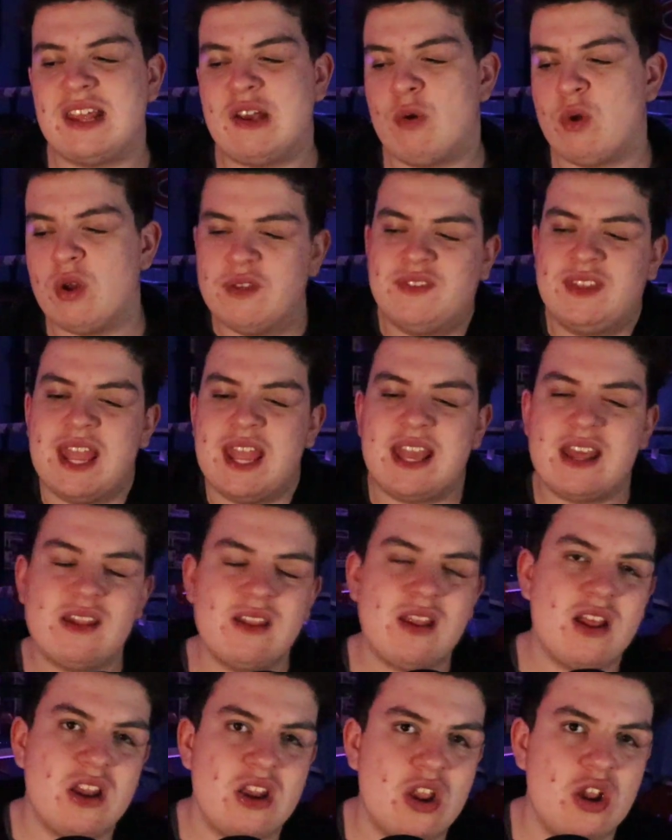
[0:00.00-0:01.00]
He would have
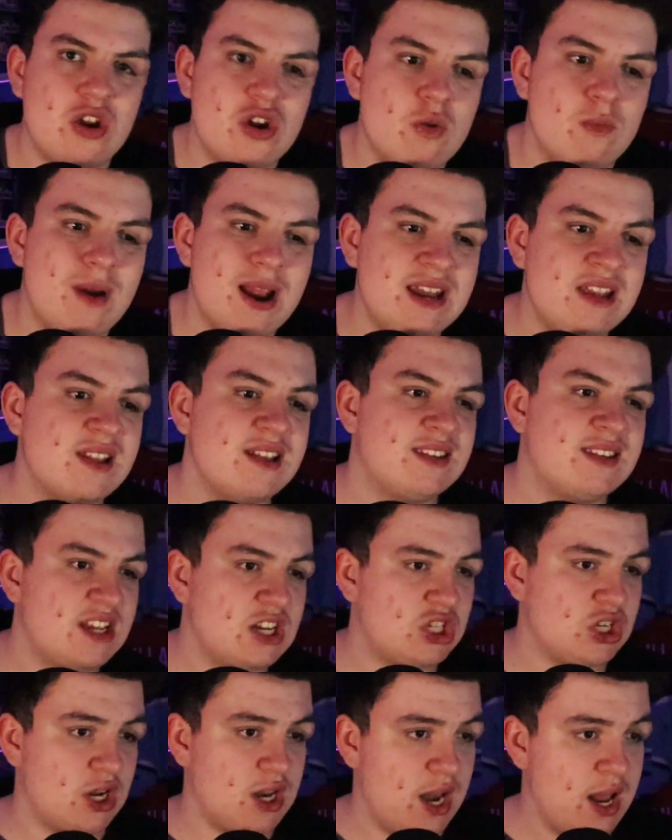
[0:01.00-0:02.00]
taken the right
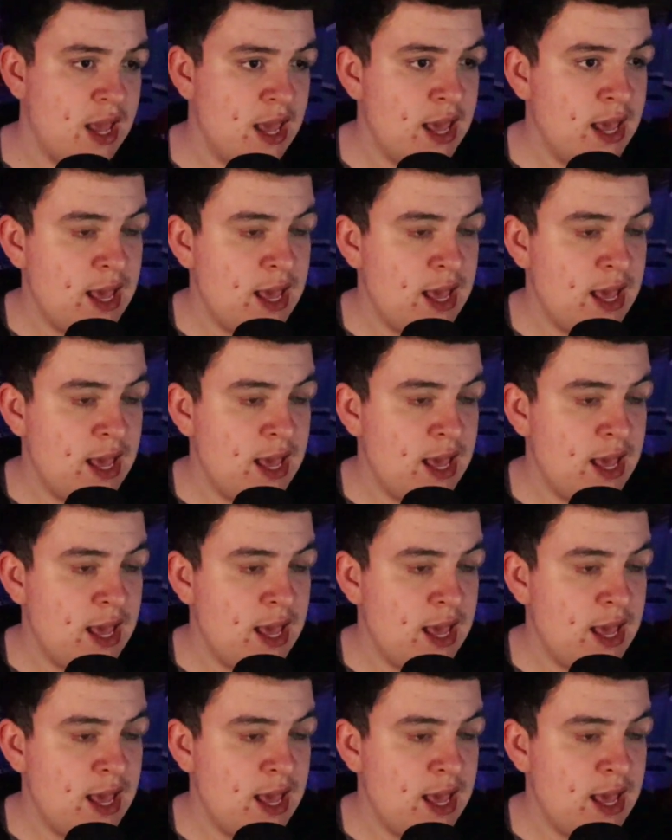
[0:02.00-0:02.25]
decision.